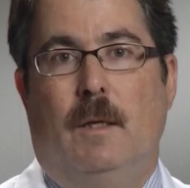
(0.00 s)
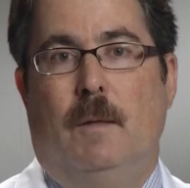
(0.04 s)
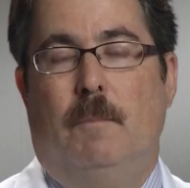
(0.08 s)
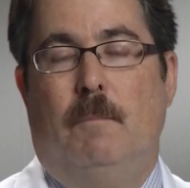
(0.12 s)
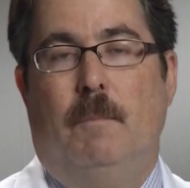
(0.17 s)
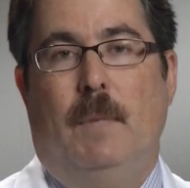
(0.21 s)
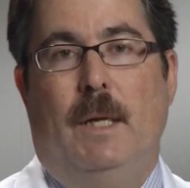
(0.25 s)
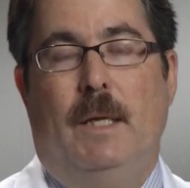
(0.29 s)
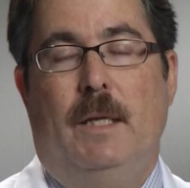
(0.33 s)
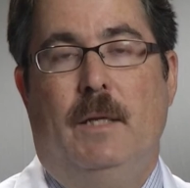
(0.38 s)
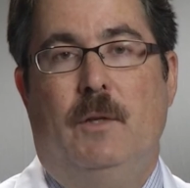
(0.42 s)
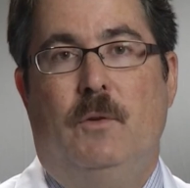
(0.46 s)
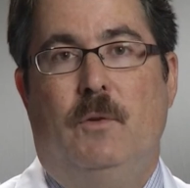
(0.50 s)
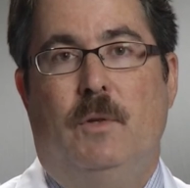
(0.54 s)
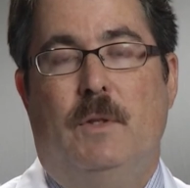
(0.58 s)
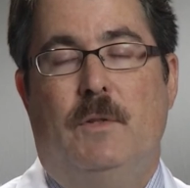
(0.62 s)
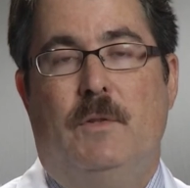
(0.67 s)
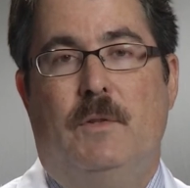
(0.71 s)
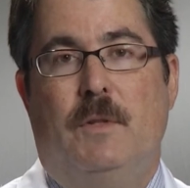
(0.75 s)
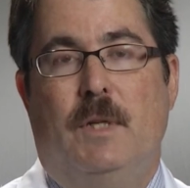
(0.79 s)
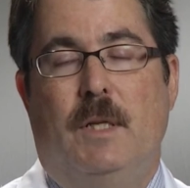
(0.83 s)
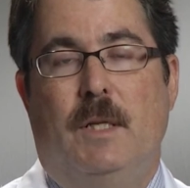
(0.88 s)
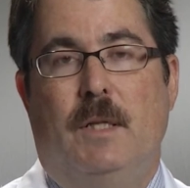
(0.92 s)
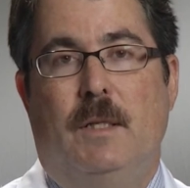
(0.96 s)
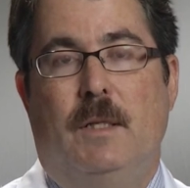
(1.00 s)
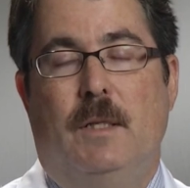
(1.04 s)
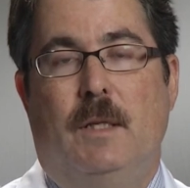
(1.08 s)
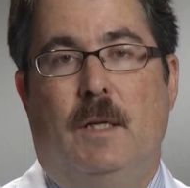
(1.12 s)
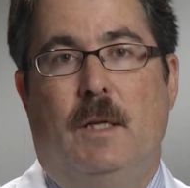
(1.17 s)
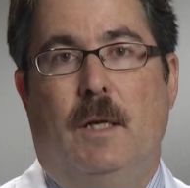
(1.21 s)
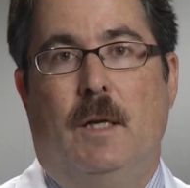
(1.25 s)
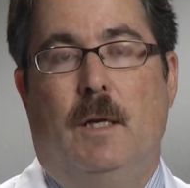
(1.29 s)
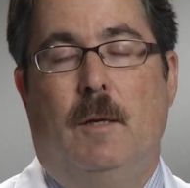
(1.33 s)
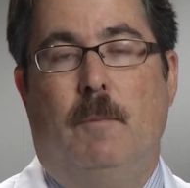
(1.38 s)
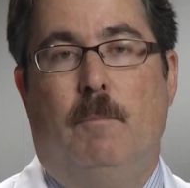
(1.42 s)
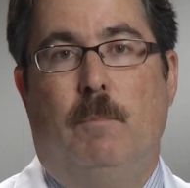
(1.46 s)
My interest in
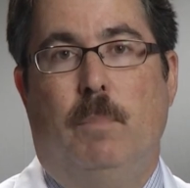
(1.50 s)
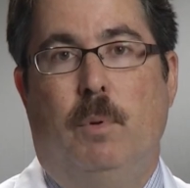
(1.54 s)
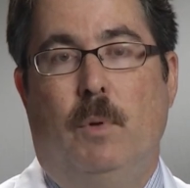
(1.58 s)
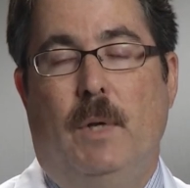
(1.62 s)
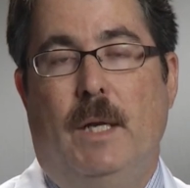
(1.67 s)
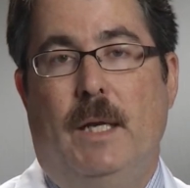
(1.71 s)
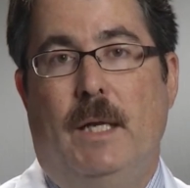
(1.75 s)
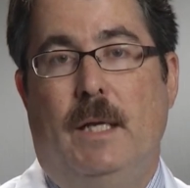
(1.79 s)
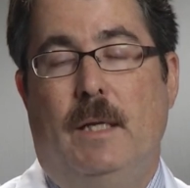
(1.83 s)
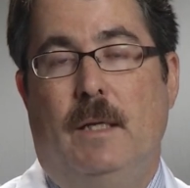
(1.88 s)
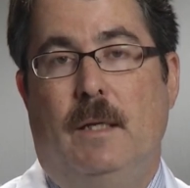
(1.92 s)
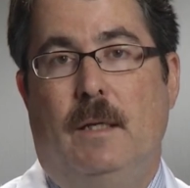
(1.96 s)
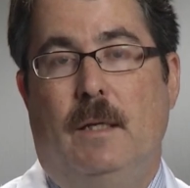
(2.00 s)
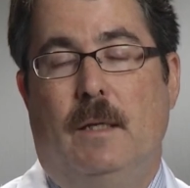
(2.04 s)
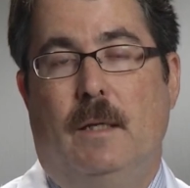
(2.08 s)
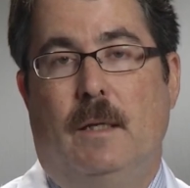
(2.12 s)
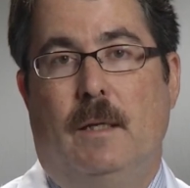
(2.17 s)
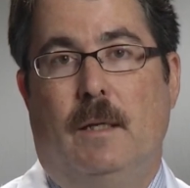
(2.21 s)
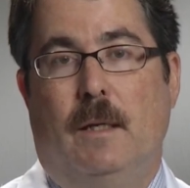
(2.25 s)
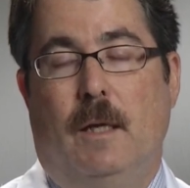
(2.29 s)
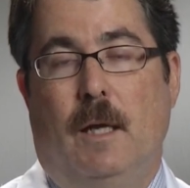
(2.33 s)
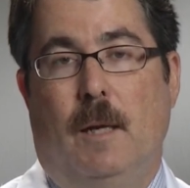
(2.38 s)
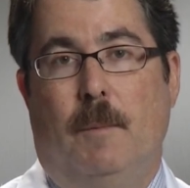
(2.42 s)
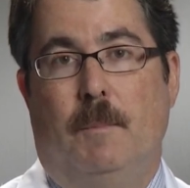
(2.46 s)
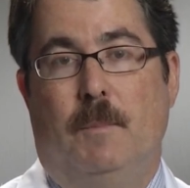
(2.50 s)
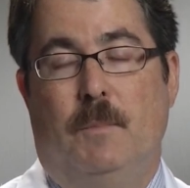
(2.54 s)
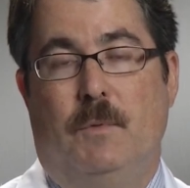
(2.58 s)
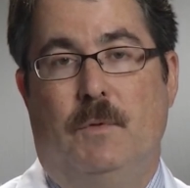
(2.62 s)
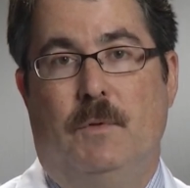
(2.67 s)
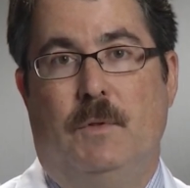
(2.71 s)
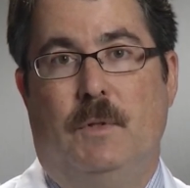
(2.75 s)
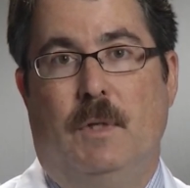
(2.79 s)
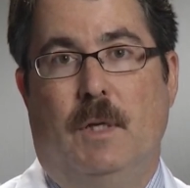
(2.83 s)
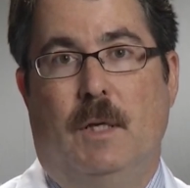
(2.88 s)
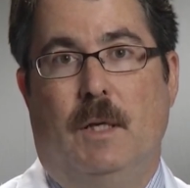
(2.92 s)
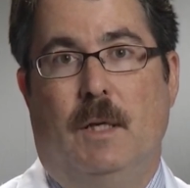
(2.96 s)
uh, brain
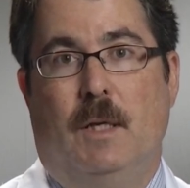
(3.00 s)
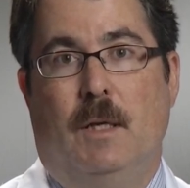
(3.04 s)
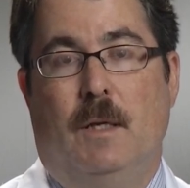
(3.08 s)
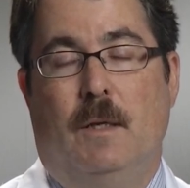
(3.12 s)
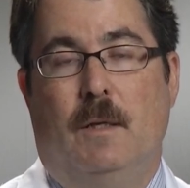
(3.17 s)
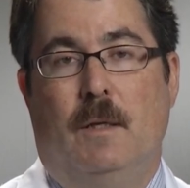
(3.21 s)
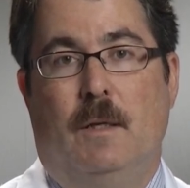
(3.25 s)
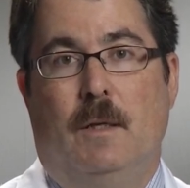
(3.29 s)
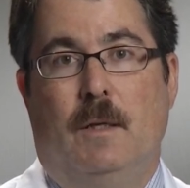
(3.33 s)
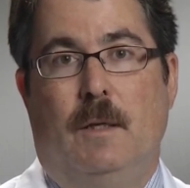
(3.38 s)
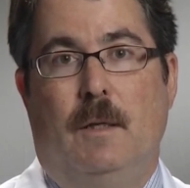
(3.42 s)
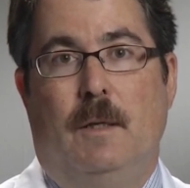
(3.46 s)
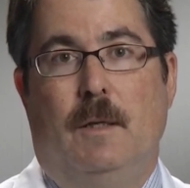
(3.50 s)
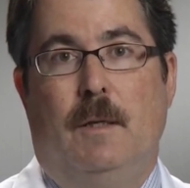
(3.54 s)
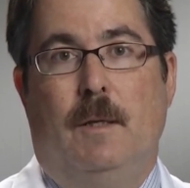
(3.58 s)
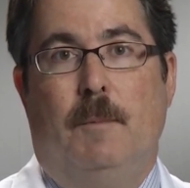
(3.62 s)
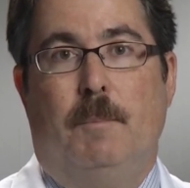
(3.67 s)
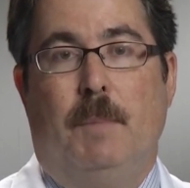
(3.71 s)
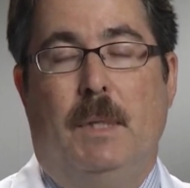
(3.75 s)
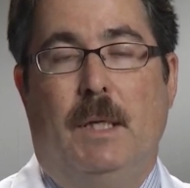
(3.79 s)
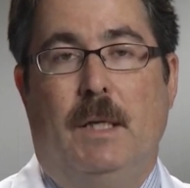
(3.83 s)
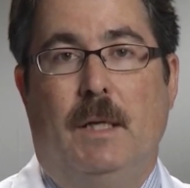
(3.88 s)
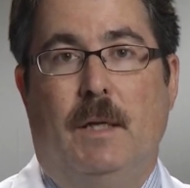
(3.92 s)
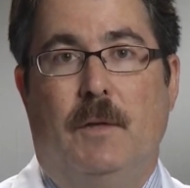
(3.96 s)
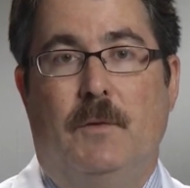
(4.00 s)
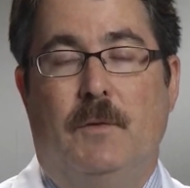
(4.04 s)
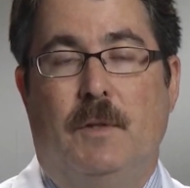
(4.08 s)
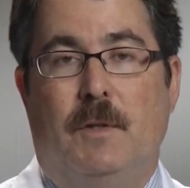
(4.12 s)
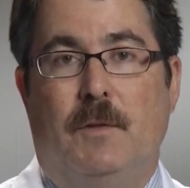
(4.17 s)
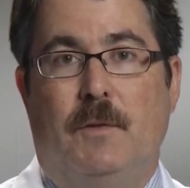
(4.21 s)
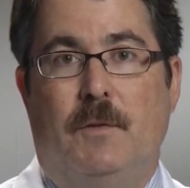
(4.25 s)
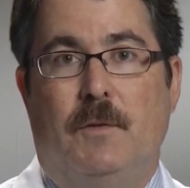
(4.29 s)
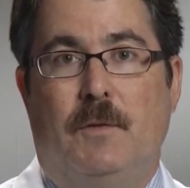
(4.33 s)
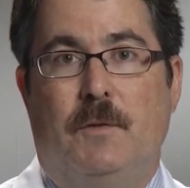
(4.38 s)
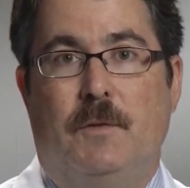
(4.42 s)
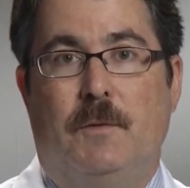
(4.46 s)
comes uh, because
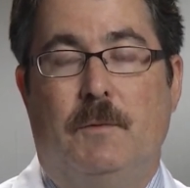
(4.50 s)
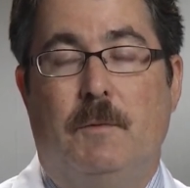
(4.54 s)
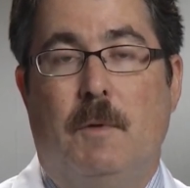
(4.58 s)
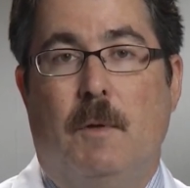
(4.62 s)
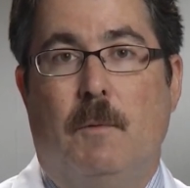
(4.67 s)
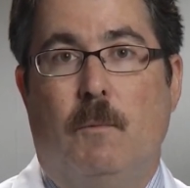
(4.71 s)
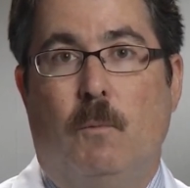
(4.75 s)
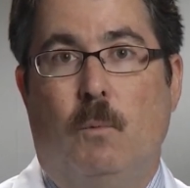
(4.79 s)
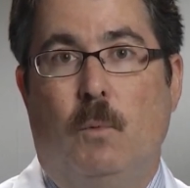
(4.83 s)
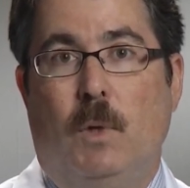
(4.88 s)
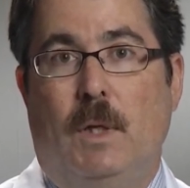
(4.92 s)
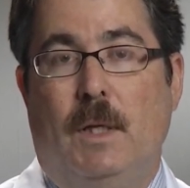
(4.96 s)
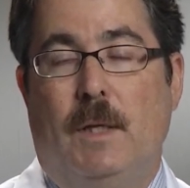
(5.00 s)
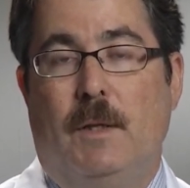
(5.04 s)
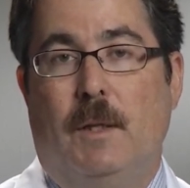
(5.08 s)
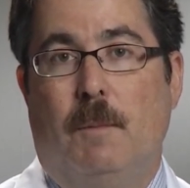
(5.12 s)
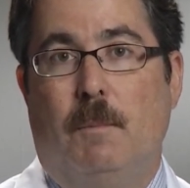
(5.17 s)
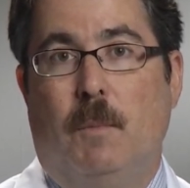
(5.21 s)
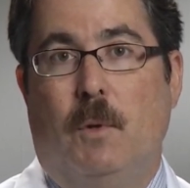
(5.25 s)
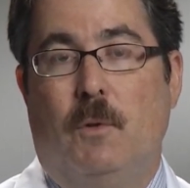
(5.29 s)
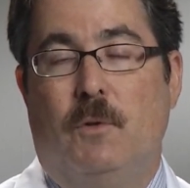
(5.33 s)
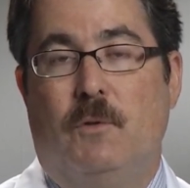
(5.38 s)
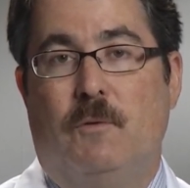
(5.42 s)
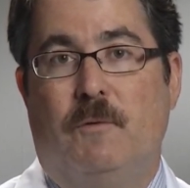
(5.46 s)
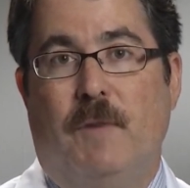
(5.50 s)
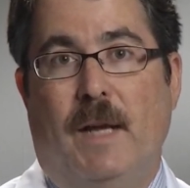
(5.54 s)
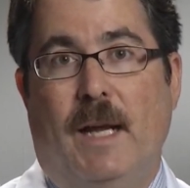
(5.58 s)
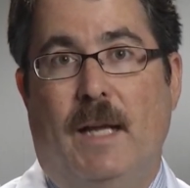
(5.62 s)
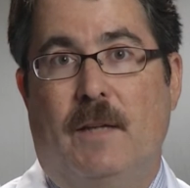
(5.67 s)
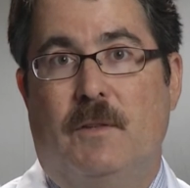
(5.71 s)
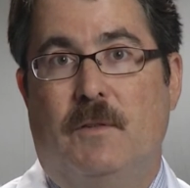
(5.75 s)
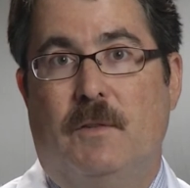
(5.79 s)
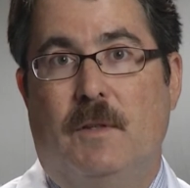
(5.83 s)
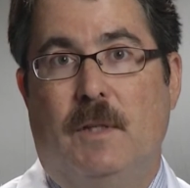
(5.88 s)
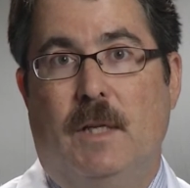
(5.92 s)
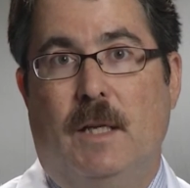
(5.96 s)
it's really the most
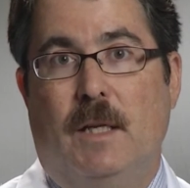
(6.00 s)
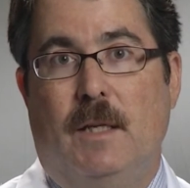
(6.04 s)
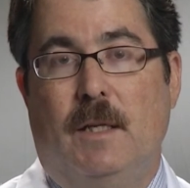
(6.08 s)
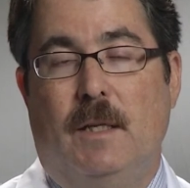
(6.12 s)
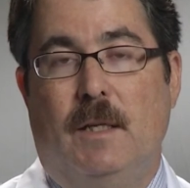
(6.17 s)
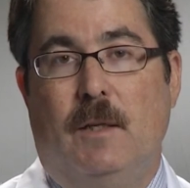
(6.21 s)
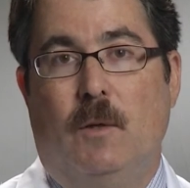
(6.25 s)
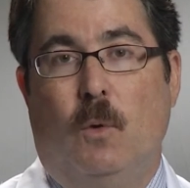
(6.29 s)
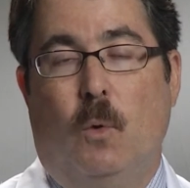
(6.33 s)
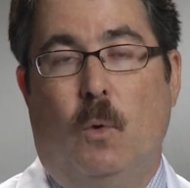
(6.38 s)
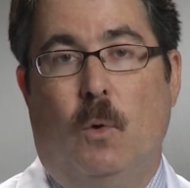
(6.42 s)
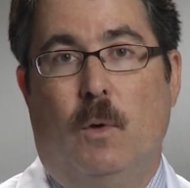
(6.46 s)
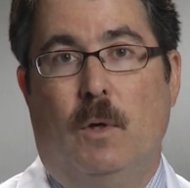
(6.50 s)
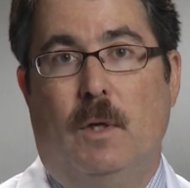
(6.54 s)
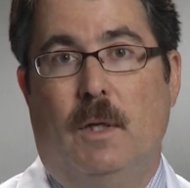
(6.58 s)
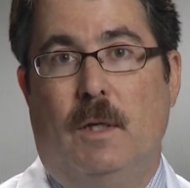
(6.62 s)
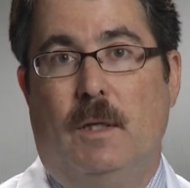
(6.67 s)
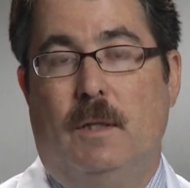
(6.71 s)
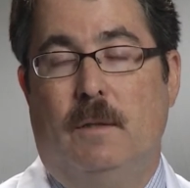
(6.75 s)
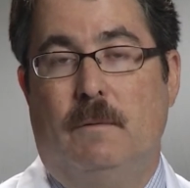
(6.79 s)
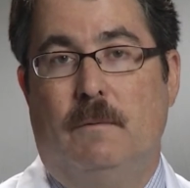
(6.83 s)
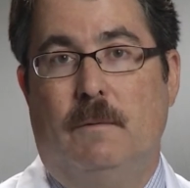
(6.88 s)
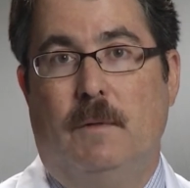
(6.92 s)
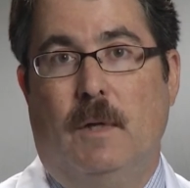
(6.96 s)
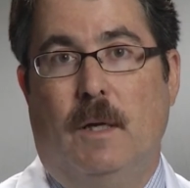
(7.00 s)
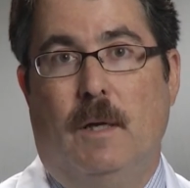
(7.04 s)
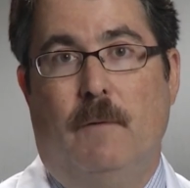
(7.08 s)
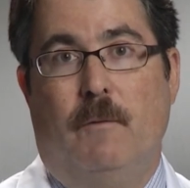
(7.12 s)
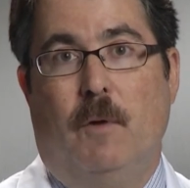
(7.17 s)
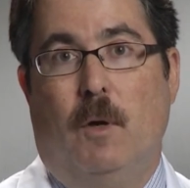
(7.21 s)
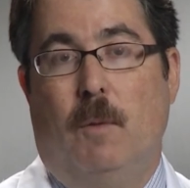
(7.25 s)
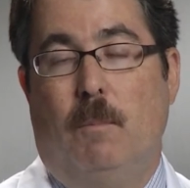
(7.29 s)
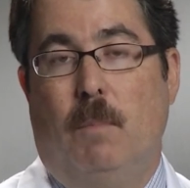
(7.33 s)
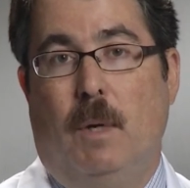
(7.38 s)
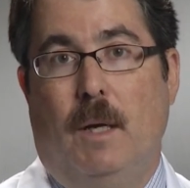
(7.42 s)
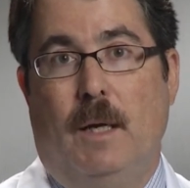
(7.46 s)
fascinating organ of
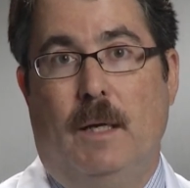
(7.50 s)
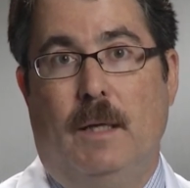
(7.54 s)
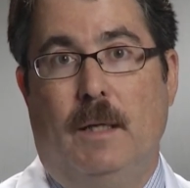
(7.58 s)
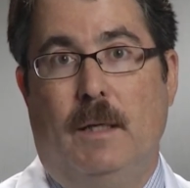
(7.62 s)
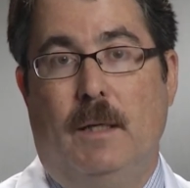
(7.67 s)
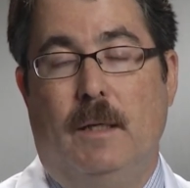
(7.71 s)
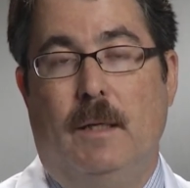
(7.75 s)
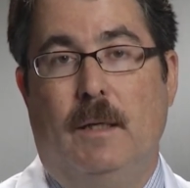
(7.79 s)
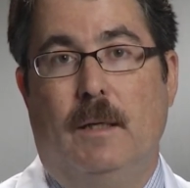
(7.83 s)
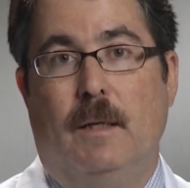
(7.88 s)
our body.